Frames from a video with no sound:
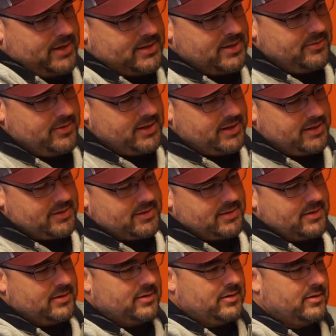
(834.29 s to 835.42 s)
D-rings.
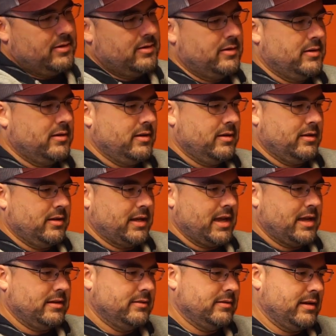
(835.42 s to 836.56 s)
Like
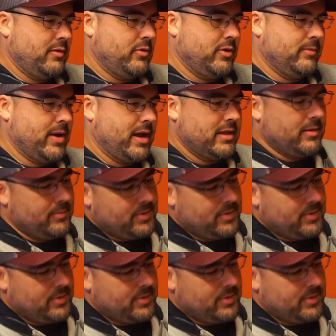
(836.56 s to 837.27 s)
I wouldn't mind them